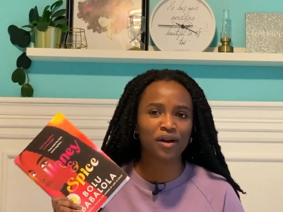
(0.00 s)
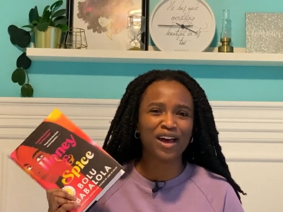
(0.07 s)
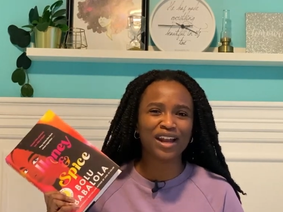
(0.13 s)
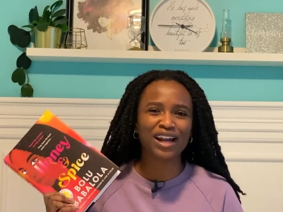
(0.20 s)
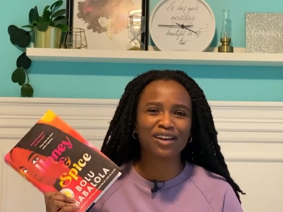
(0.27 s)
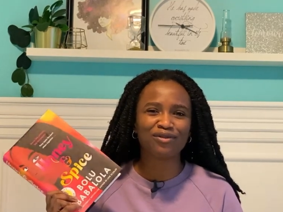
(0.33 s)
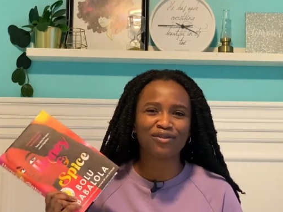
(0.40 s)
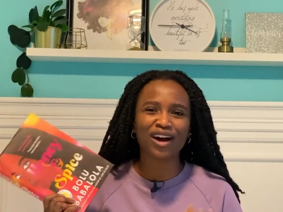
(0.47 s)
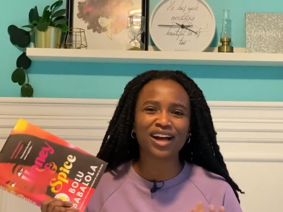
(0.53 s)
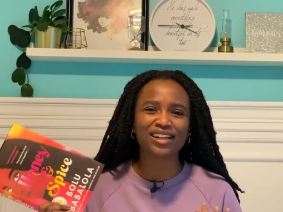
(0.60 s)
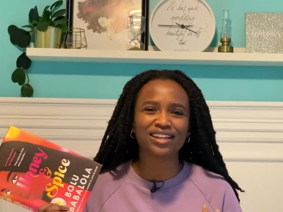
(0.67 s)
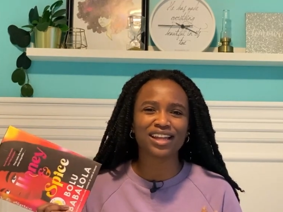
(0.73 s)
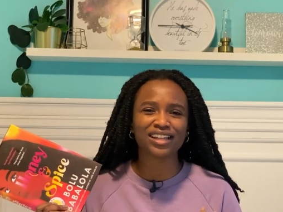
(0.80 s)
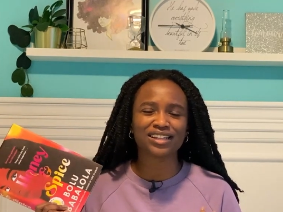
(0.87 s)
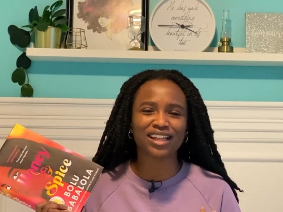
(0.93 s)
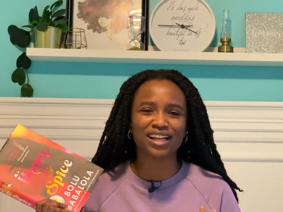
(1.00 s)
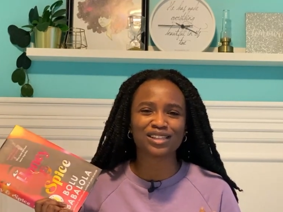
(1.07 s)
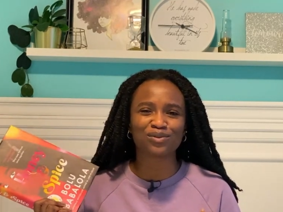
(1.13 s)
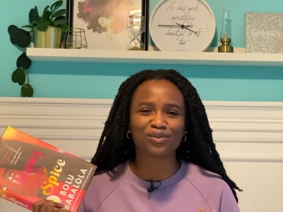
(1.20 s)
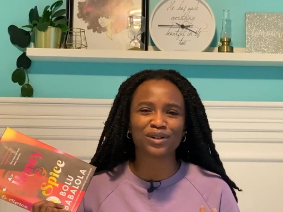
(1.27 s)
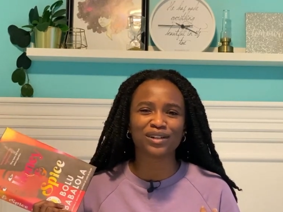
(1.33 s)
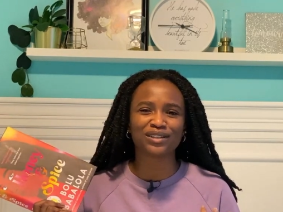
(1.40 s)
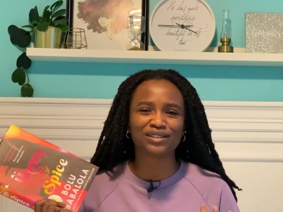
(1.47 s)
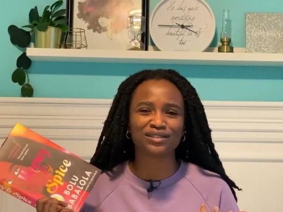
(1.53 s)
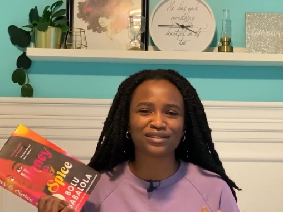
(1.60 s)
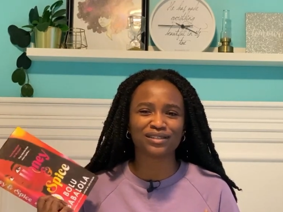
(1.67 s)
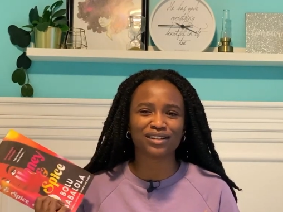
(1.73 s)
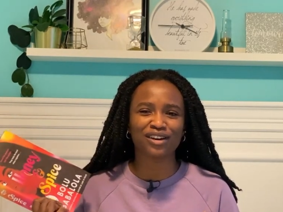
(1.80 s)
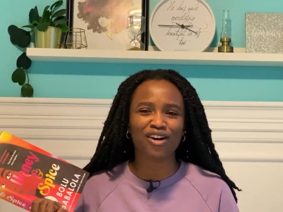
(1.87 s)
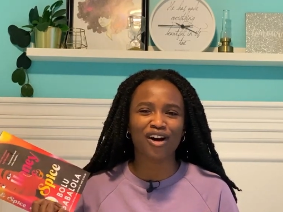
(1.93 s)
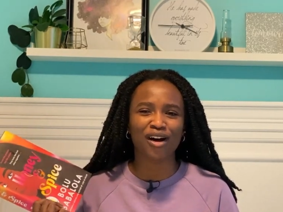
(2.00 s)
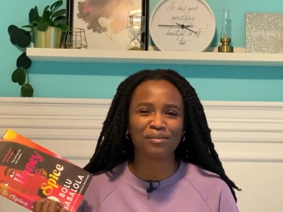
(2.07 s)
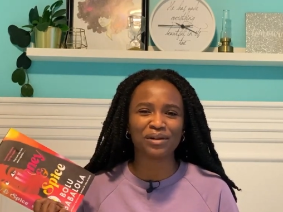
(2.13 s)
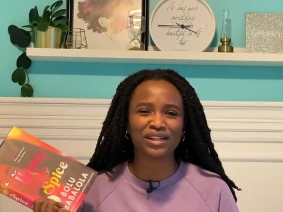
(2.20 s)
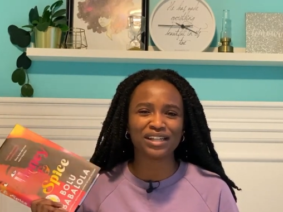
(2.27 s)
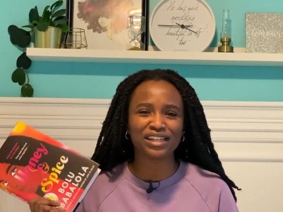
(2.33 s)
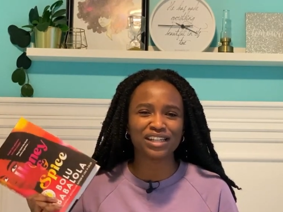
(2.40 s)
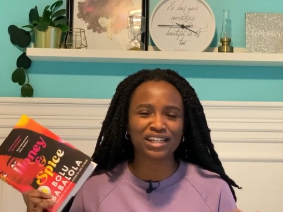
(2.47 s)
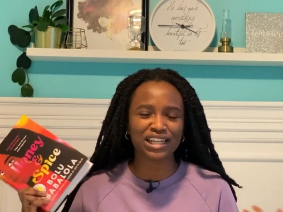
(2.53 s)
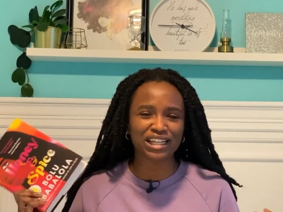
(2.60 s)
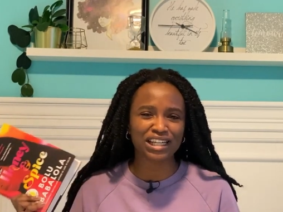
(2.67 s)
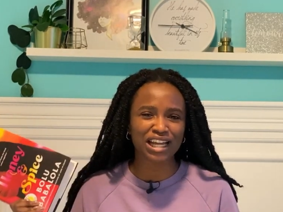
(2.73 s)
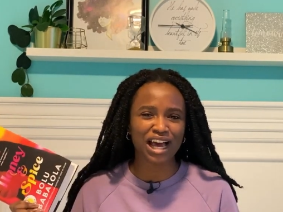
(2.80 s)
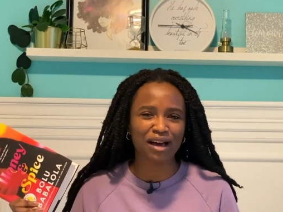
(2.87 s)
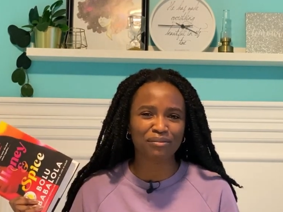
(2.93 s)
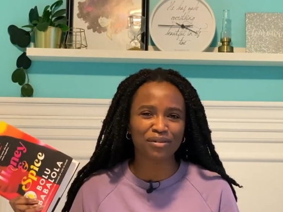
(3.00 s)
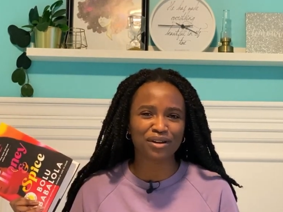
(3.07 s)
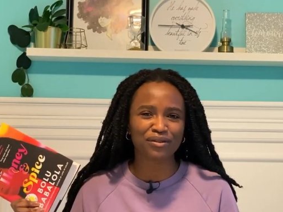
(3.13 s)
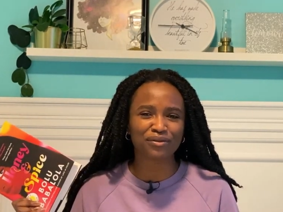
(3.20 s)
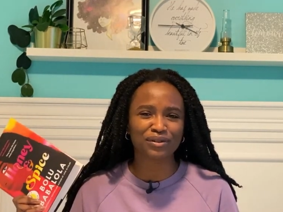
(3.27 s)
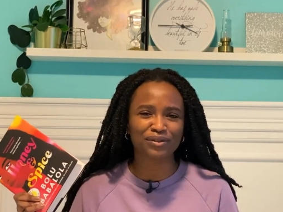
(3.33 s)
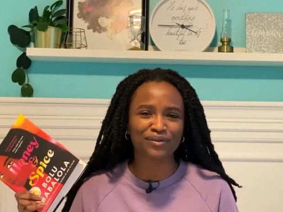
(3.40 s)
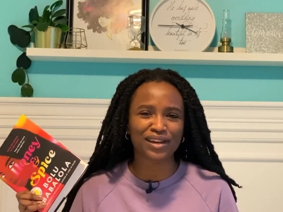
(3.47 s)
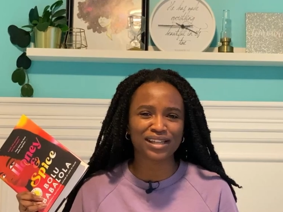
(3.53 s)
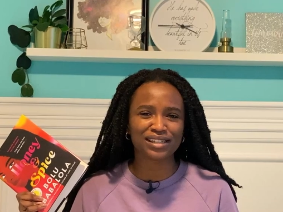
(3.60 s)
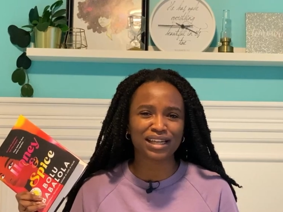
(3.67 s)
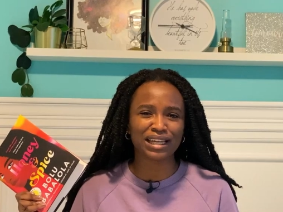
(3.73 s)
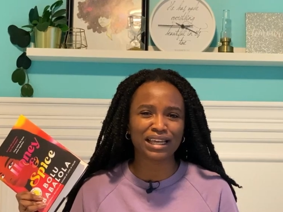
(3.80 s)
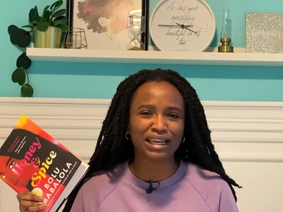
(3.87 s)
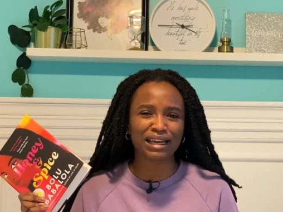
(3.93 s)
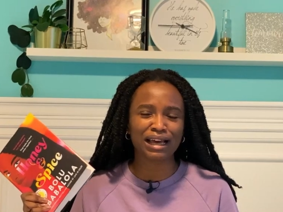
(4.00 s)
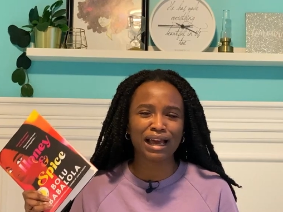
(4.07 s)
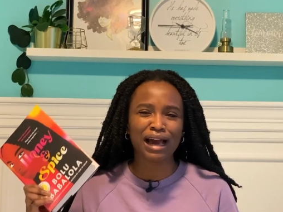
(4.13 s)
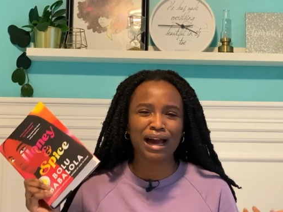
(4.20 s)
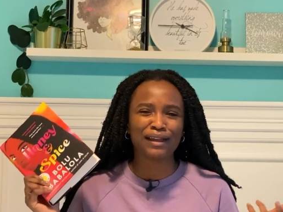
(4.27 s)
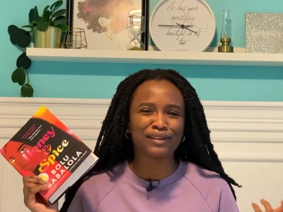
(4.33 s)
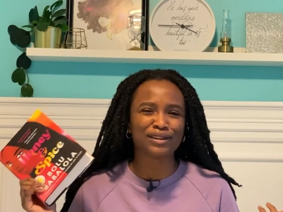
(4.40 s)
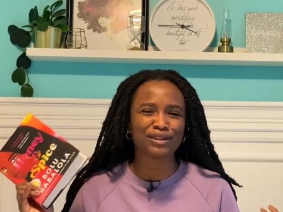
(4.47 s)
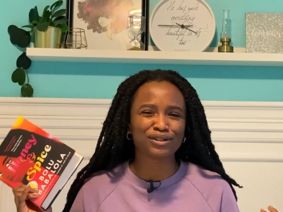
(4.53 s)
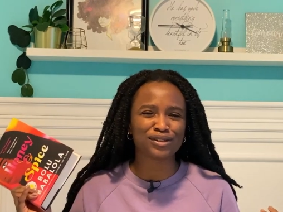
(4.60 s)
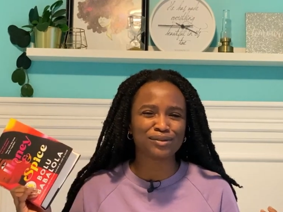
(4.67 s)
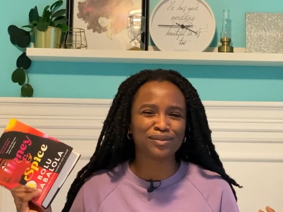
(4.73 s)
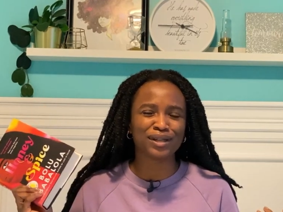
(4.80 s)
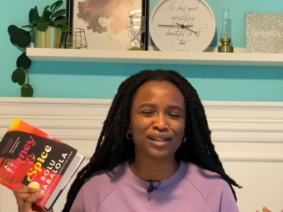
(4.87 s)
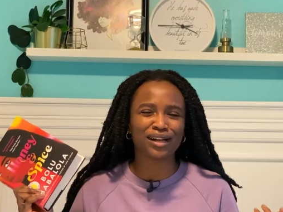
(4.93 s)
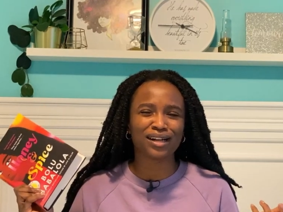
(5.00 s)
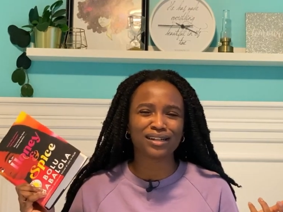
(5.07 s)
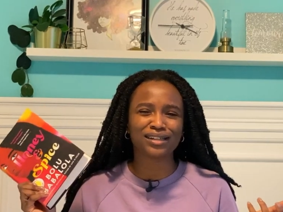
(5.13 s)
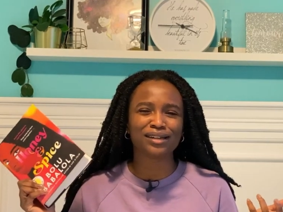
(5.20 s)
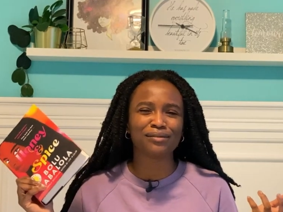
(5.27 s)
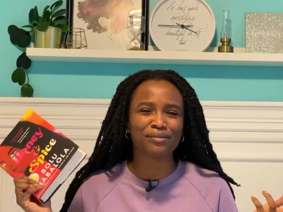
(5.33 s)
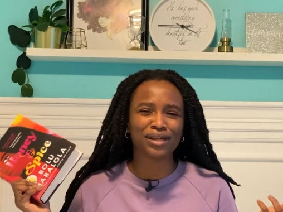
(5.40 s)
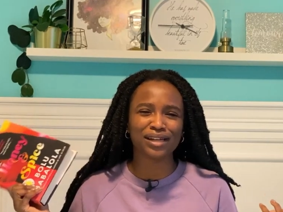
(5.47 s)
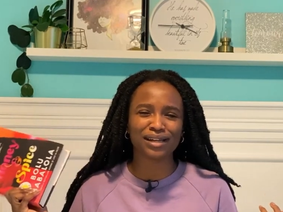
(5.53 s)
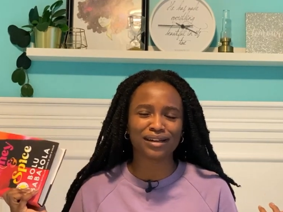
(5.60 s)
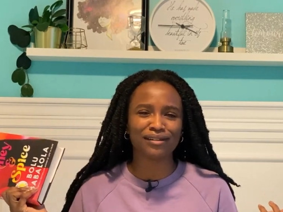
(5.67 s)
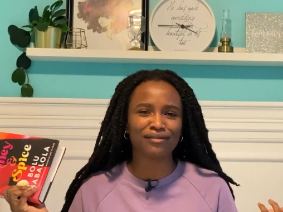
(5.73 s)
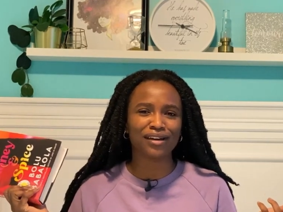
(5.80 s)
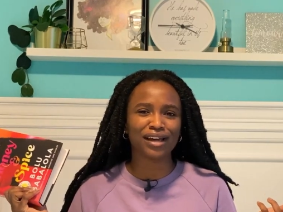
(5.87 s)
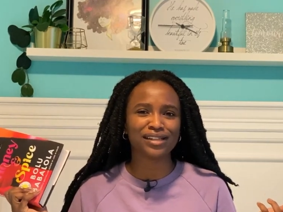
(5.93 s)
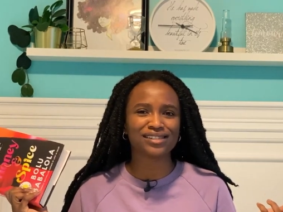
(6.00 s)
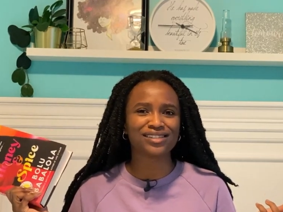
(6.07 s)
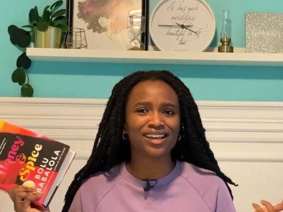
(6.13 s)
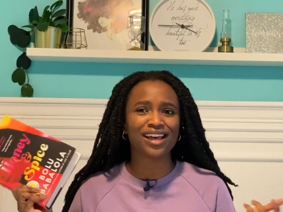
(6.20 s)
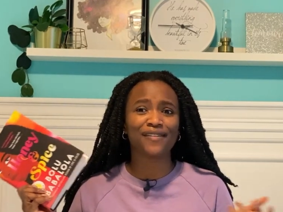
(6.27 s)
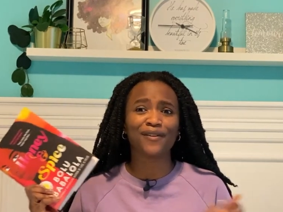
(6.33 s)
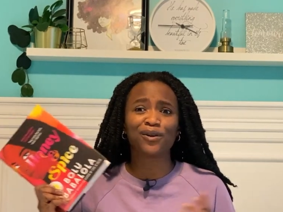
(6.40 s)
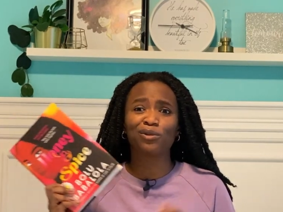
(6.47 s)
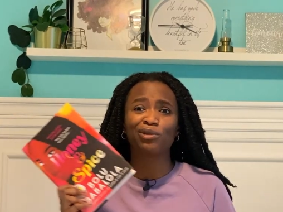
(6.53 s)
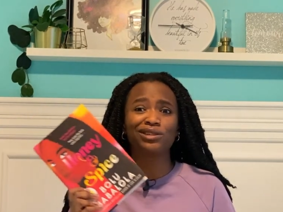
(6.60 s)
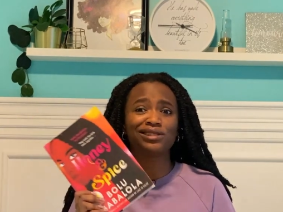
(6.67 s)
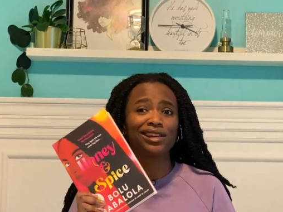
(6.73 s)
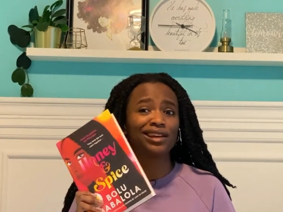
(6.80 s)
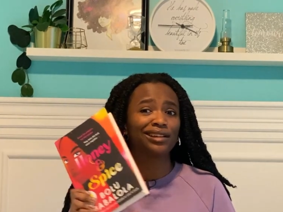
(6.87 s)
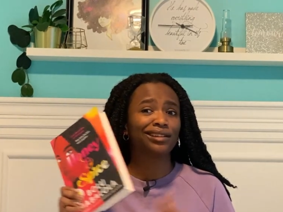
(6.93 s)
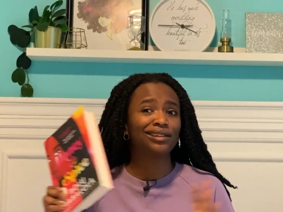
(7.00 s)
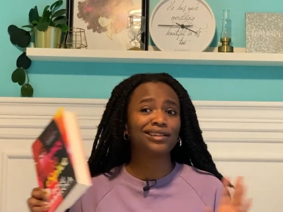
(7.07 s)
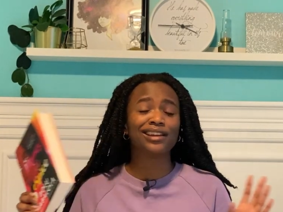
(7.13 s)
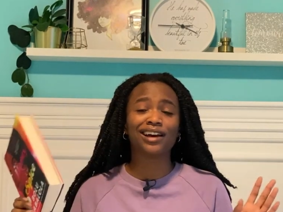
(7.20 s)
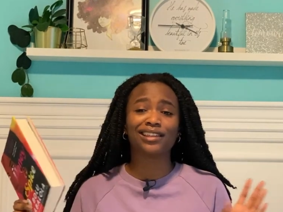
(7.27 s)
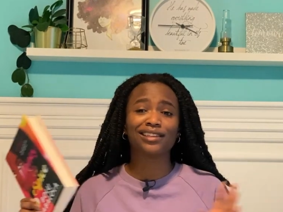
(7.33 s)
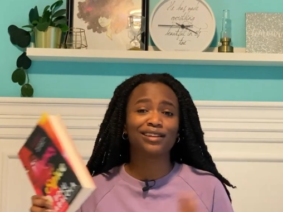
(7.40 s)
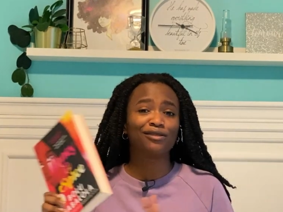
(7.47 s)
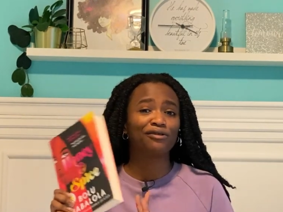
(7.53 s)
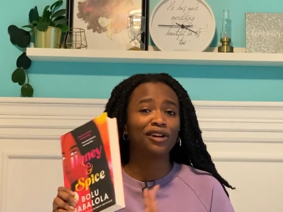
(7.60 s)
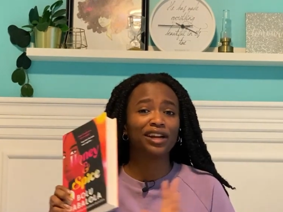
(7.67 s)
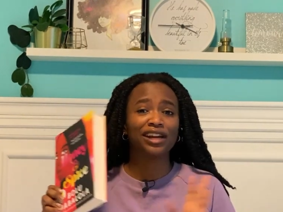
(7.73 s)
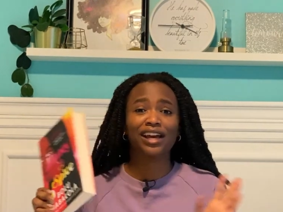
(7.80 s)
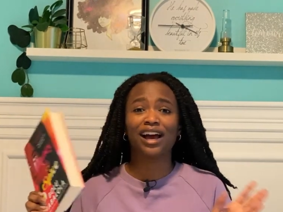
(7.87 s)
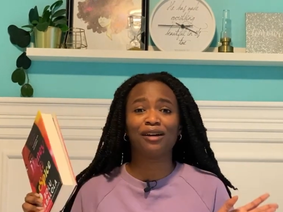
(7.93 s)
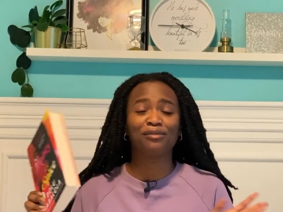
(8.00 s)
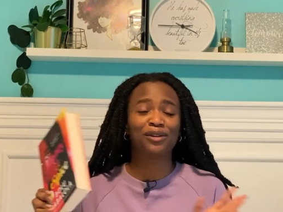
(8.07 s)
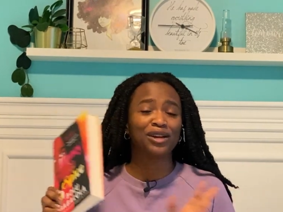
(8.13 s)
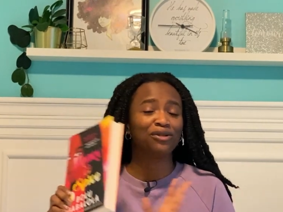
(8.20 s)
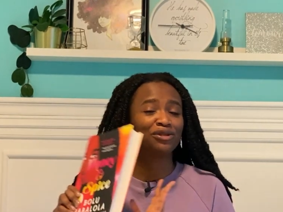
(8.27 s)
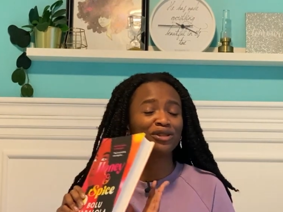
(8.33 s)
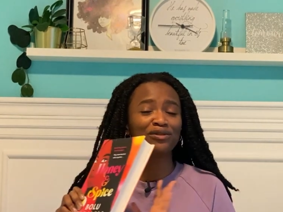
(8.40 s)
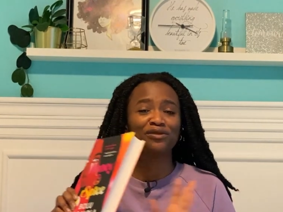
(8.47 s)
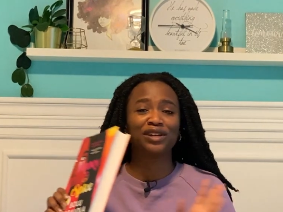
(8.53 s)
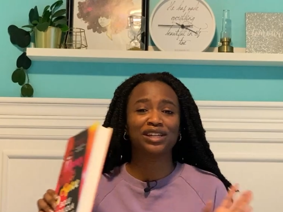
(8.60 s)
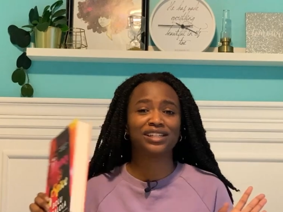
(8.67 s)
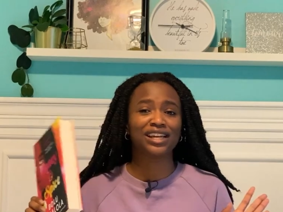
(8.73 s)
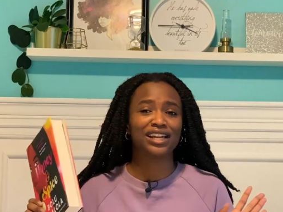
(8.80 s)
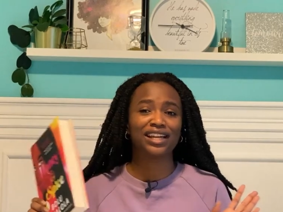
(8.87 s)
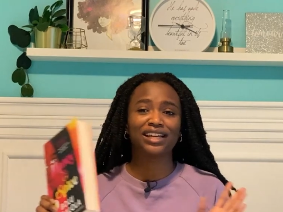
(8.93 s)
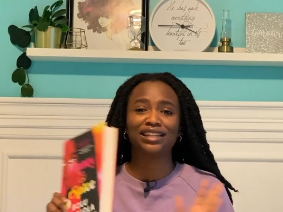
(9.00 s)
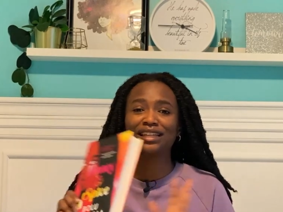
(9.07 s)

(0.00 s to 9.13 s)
And I find that that's where the comedy can happen with fake dating. I think there should be a lot of comedic events. And there was like nothing funny happening with the fake dating.